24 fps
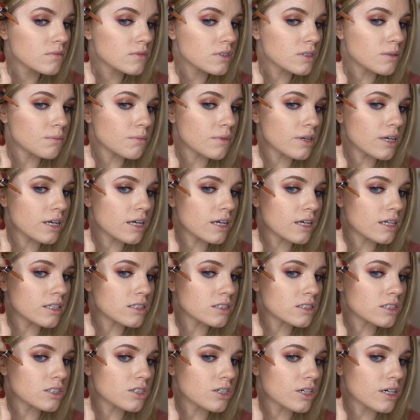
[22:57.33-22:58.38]
Some
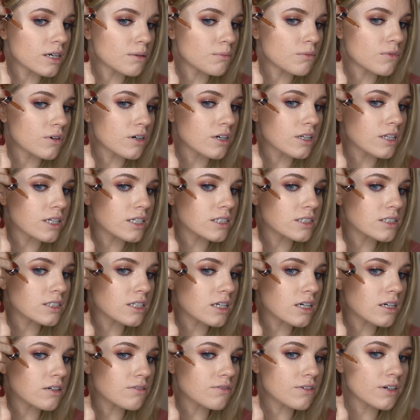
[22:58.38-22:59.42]
Instagram worthy
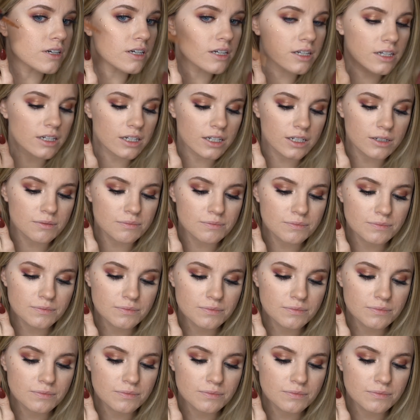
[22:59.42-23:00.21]
stuff right here.